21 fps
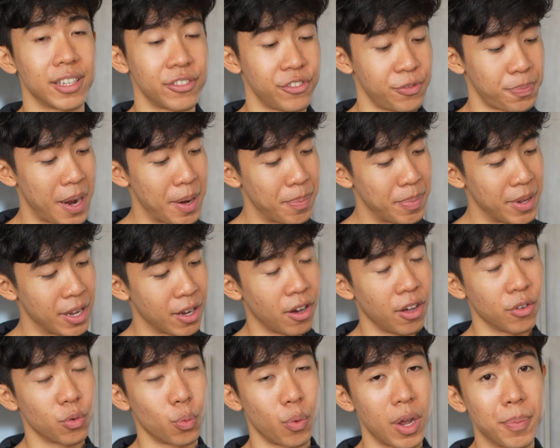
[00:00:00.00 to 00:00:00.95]
despite being
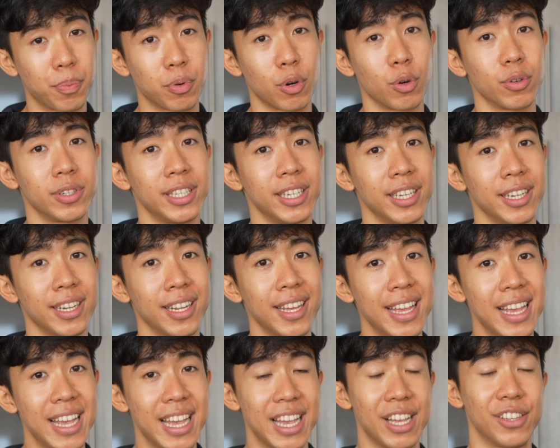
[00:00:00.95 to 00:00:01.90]
called whey protein,
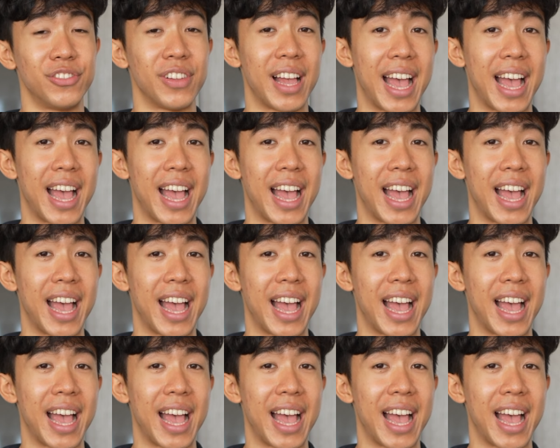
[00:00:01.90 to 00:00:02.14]
is